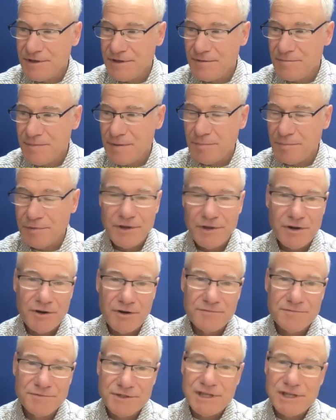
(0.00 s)
people that
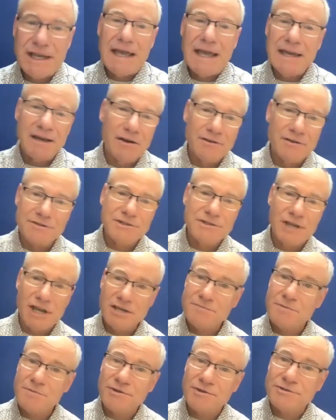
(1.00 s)
are singing on
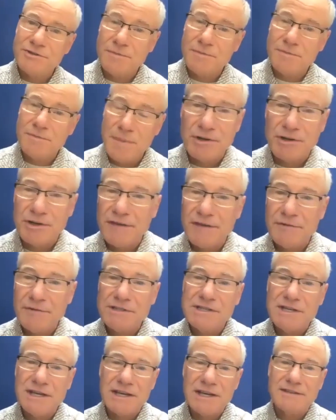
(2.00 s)
stage, but also the people that are giving
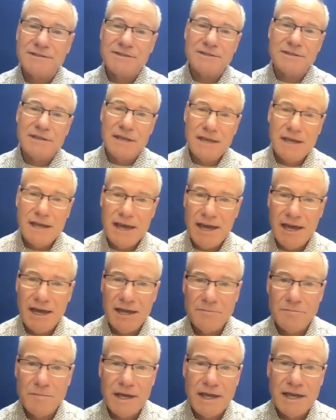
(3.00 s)
tickets
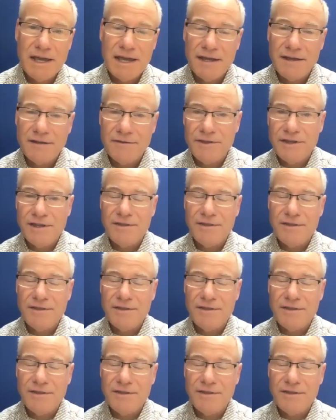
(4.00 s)
and making the